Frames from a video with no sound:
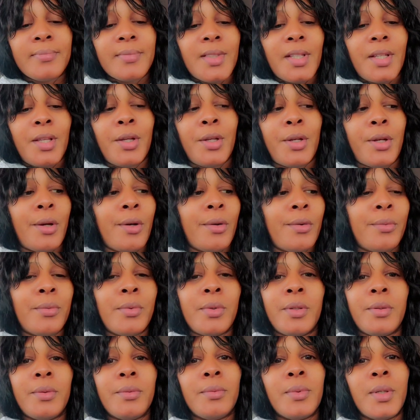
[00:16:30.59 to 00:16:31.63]
you know,
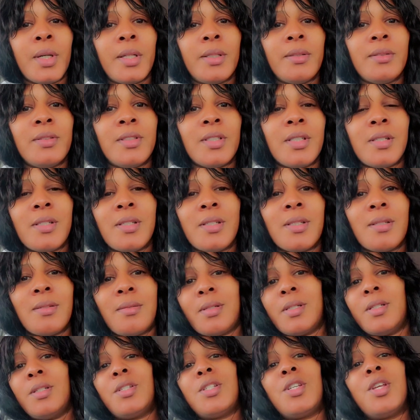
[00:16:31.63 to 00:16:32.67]
what, what, just
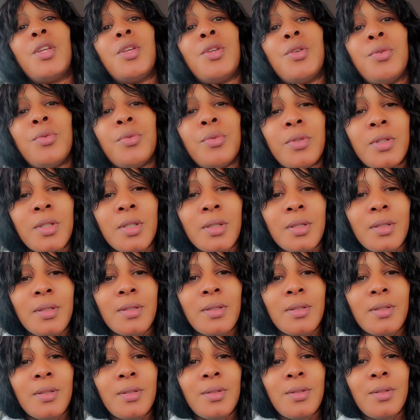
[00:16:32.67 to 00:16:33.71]
continue to,
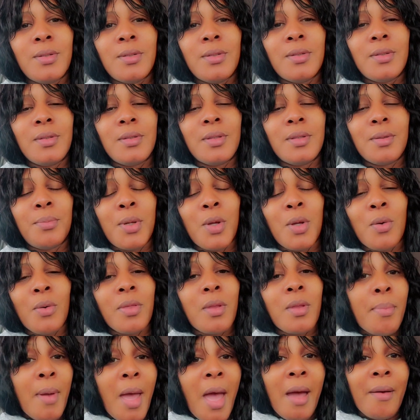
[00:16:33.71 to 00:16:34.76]
to be on
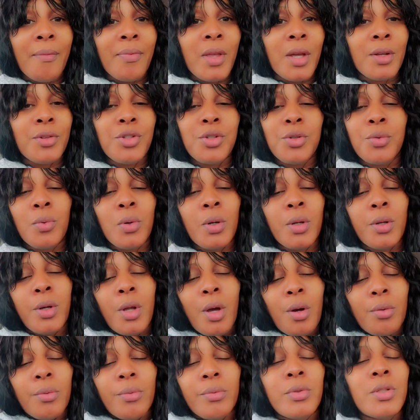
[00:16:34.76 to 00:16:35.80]
the path that you want.
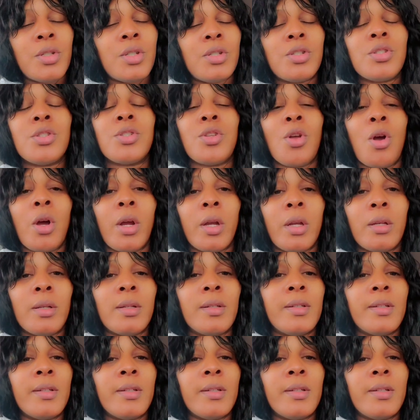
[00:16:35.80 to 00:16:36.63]
No, just start.